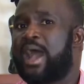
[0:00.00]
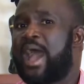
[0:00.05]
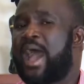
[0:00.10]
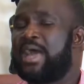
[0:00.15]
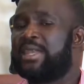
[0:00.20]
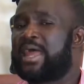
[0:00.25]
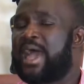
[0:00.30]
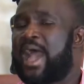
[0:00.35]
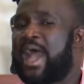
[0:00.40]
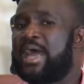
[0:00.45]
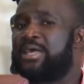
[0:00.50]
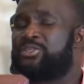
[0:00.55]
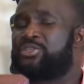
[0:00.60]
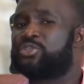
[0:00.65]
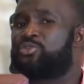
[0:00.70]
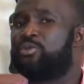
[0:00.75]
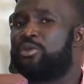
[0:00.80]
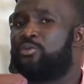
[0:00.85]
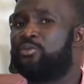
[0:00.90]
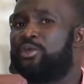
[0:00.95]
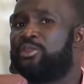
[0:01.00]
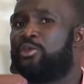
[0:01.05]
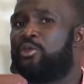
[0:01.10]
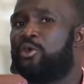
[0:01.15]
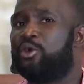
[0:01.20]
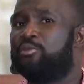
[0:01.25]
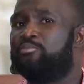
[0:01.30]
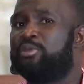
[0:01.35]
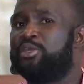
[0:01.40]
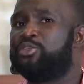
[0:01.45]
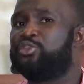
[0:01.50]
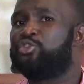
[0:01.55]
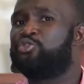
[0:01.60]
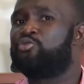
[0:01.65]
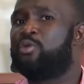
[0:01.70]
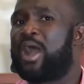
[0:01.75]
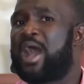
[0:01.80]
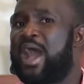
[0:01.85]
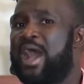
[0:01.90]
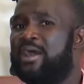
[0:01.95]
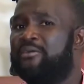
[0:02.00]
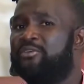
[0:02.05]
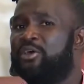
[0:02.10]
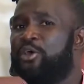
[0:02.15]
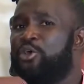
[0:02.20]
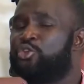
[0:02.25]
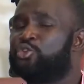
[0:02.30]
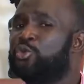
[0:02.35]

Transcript: And answering with God means you have.